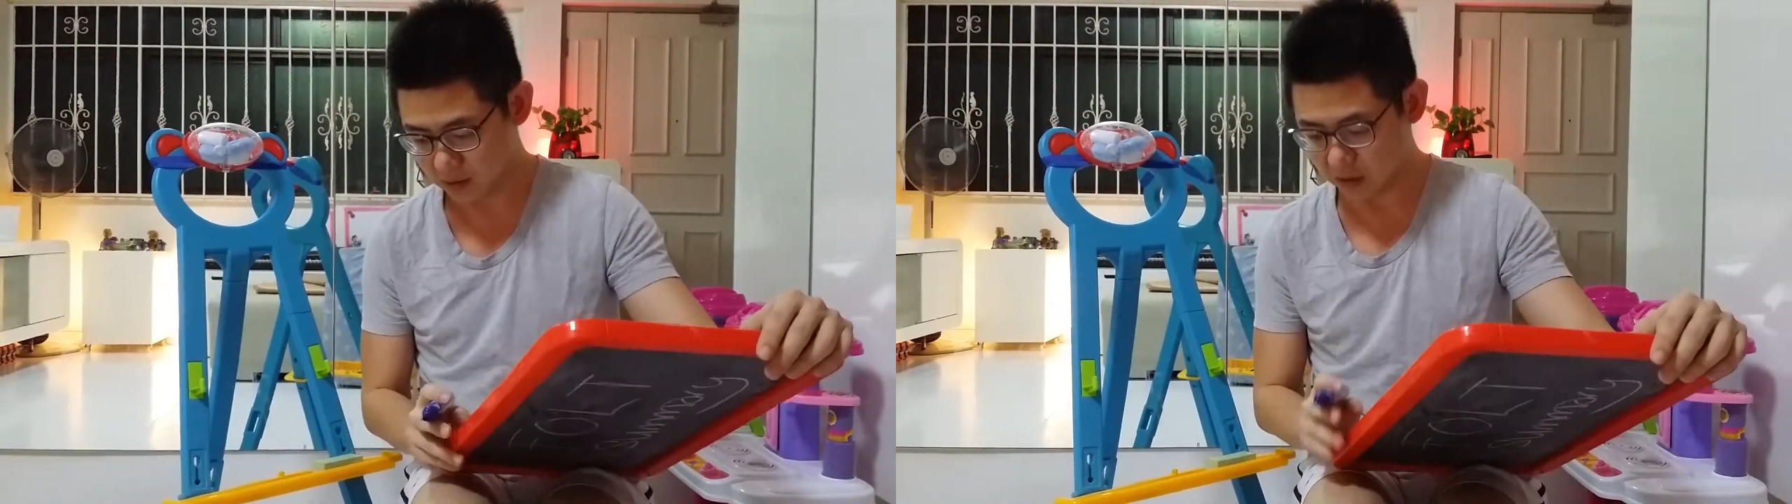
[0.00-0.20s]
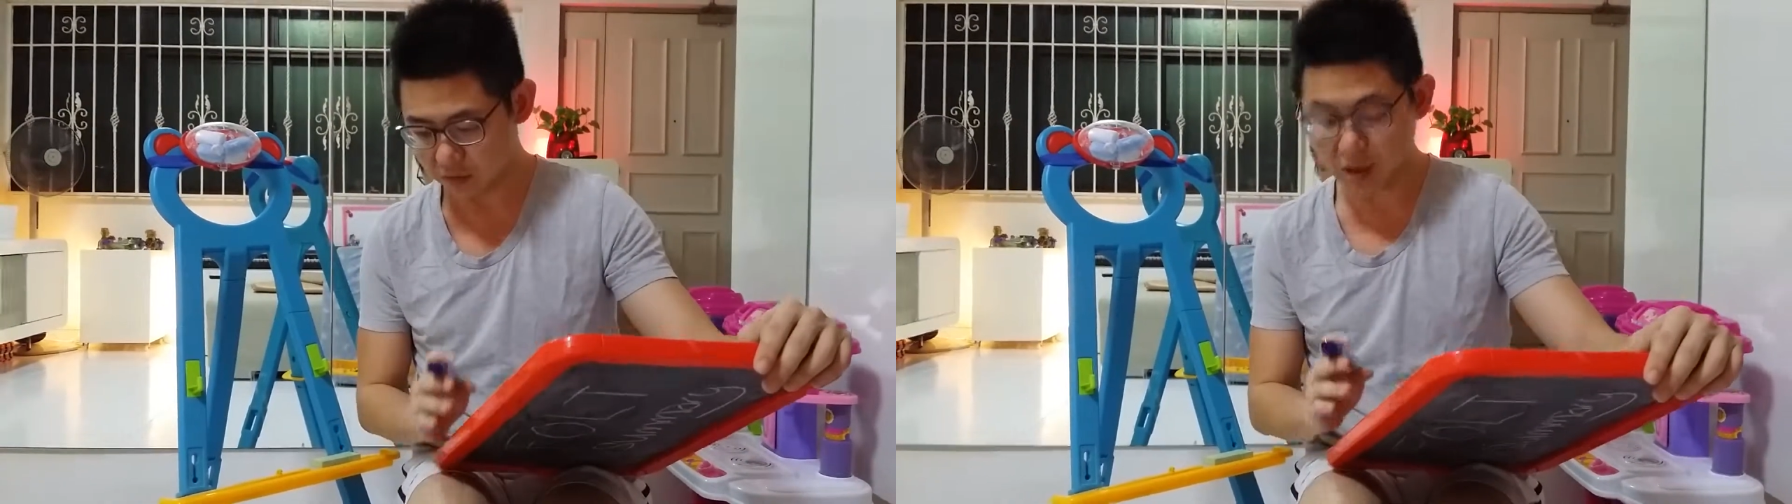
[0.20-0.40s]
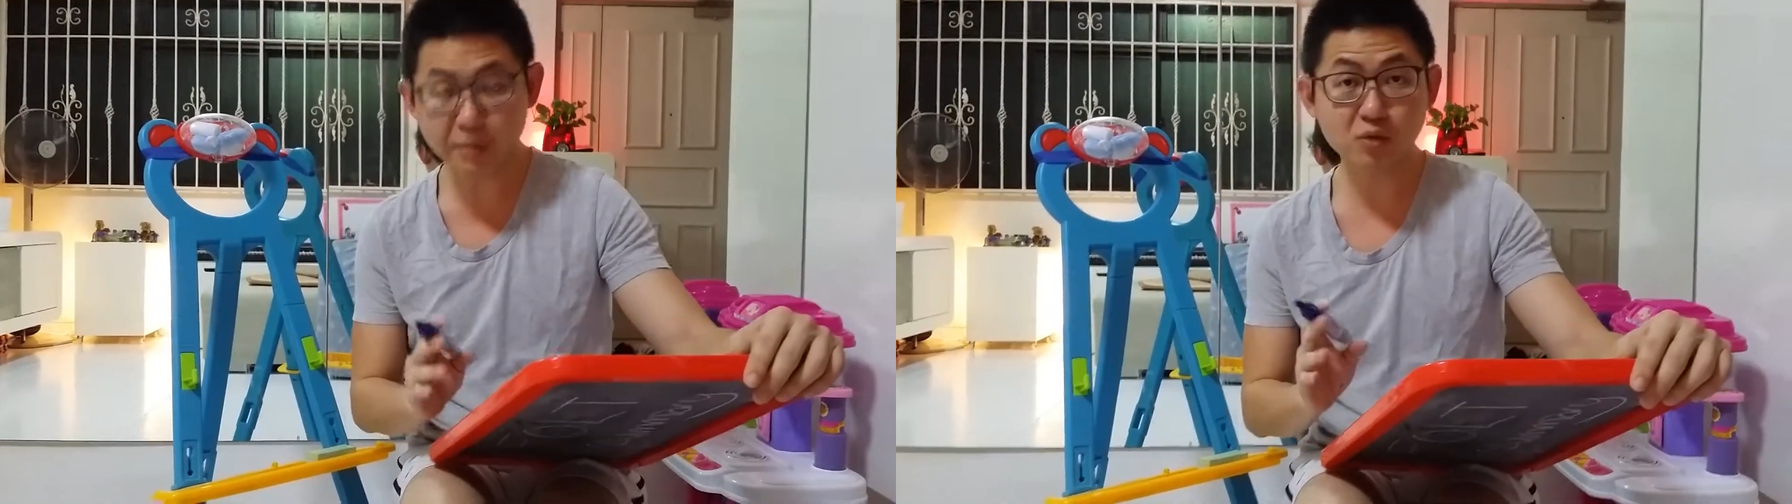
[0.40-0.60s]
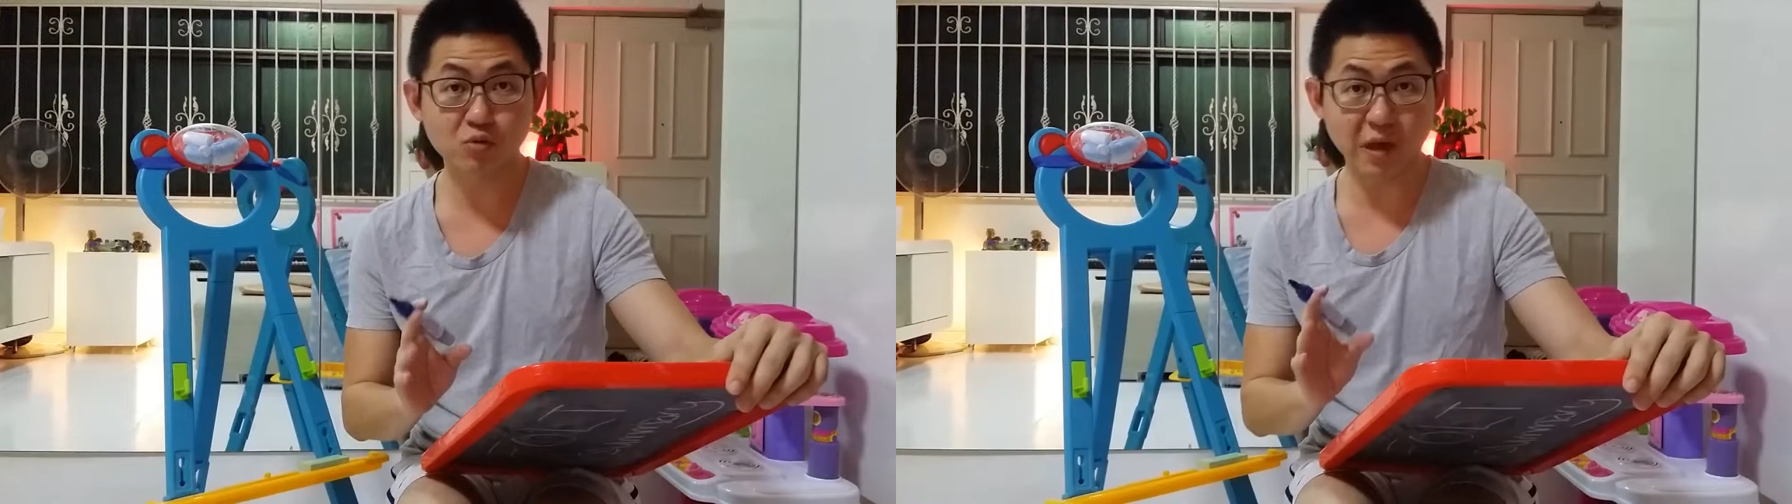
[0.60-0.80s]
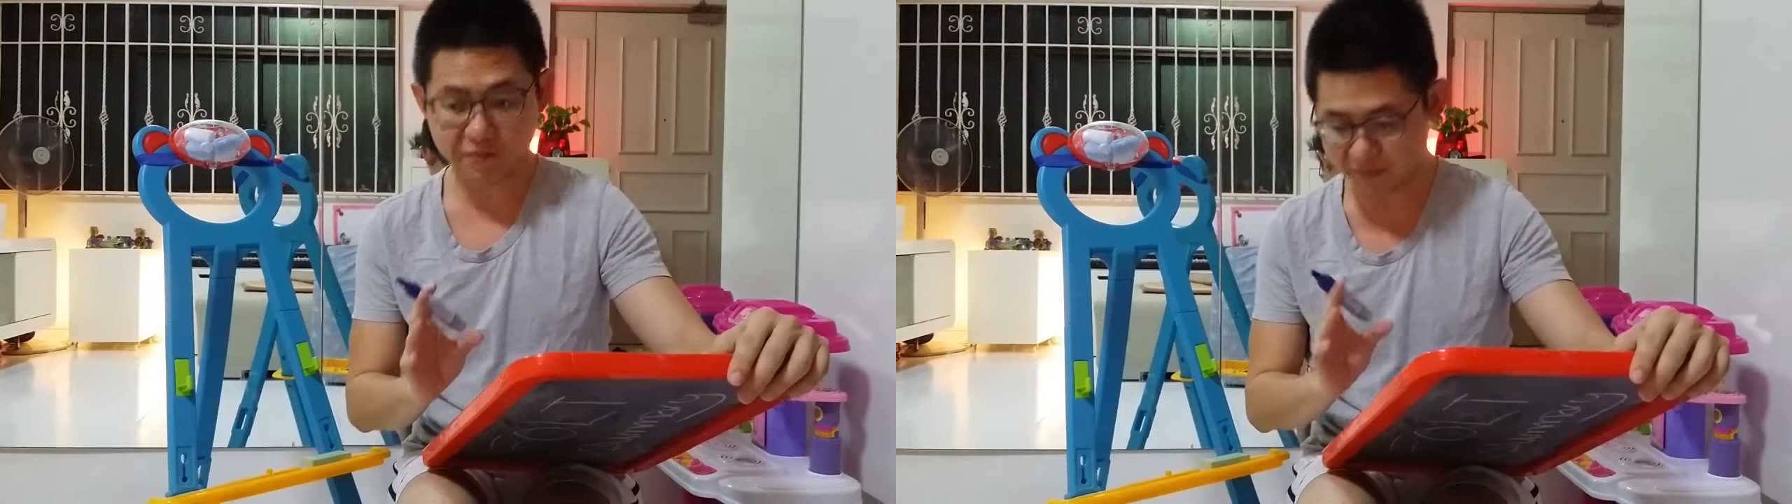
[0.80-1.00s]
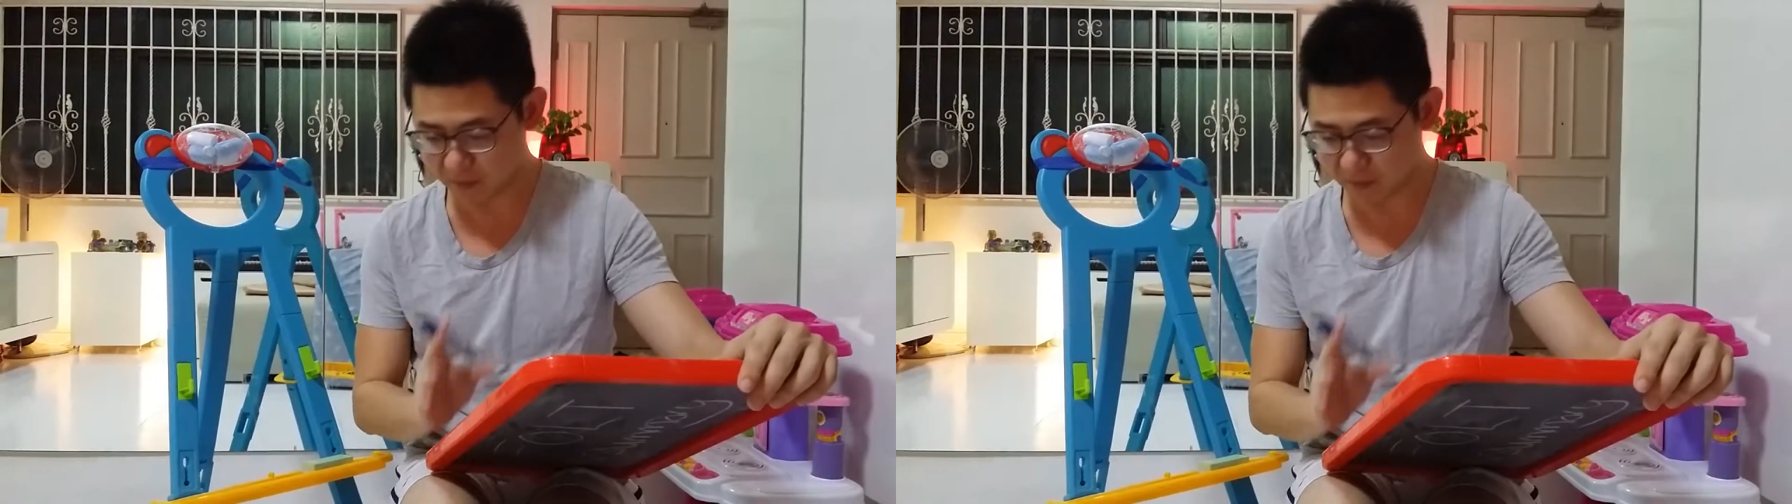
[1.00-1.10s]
Now coming to that